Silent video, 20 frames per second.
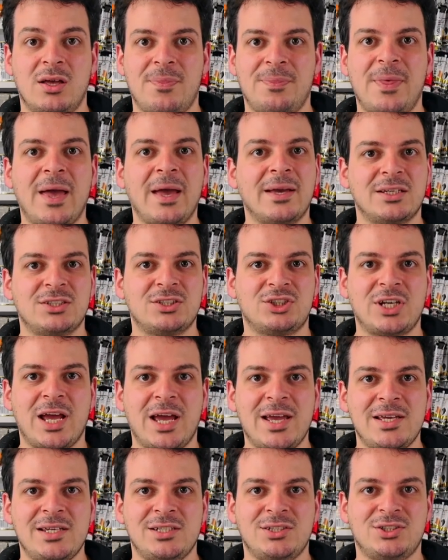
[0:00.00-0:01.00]
That can
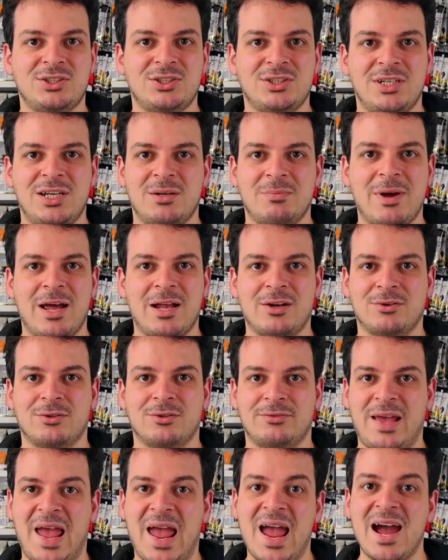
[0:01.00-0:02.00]
change in a matter
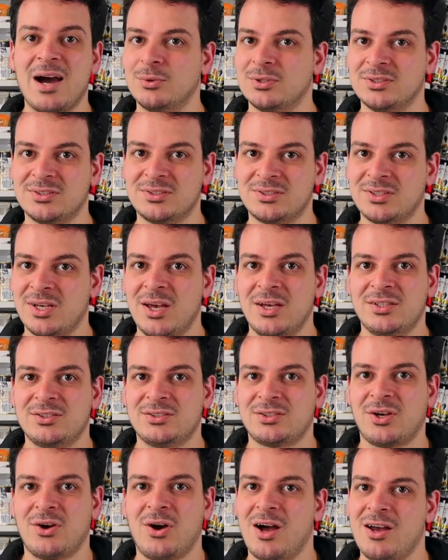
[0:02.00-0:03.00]
of hours.
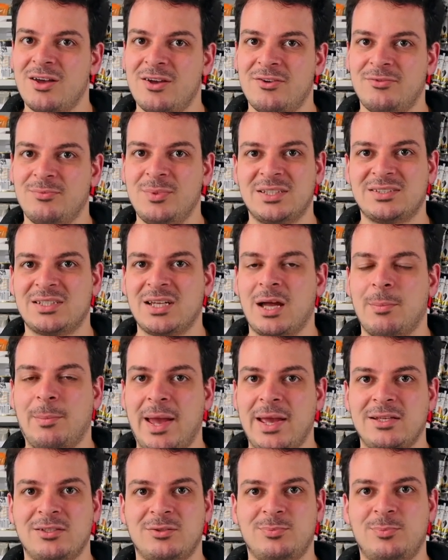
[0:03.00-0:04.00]
So I have mixed up
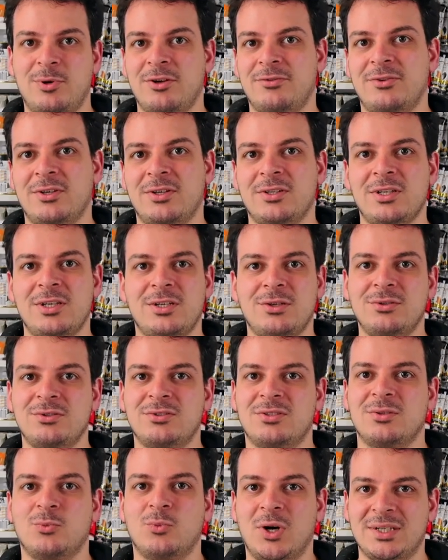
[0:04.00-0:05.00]
paints perfectly,
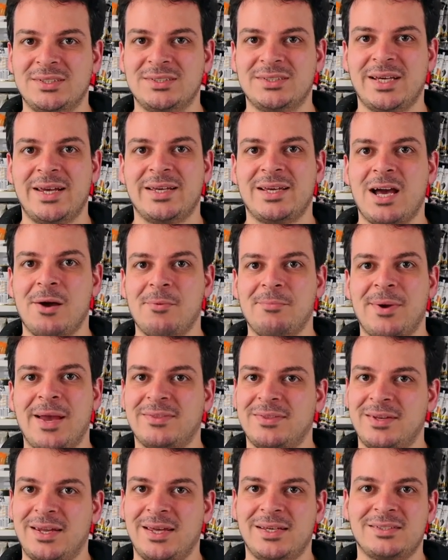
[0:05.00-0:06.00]
used them one day, come
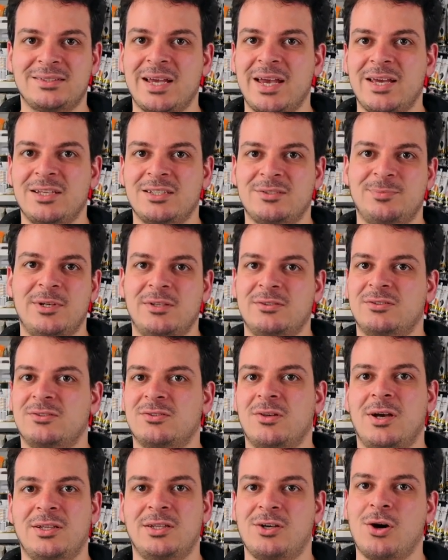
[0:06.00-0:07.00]
back the next day, it's been
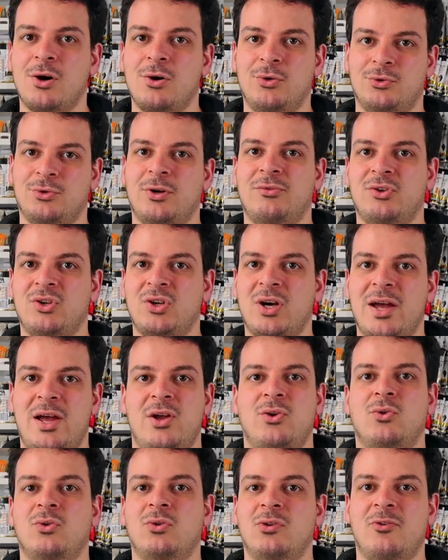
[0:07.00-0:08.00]
slightly colder overnight,
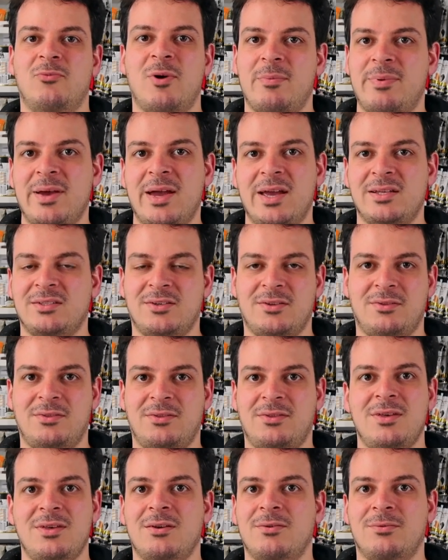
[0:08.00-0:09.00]
and all of my paints are
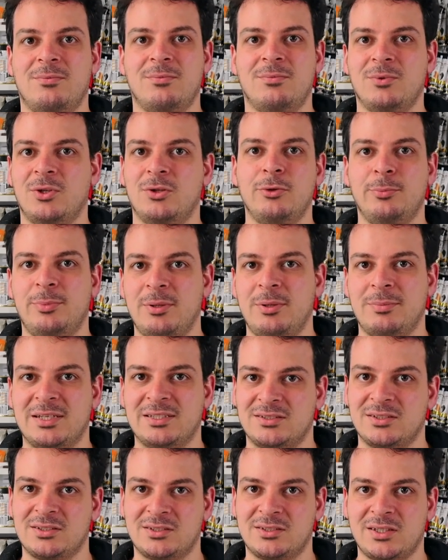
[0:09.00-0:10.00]
thick, gloopy
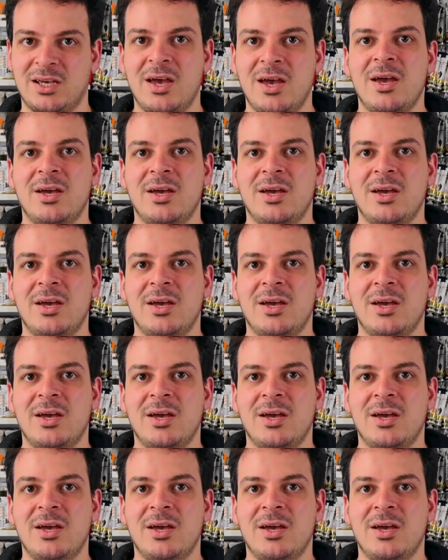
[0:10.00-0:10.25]
messes.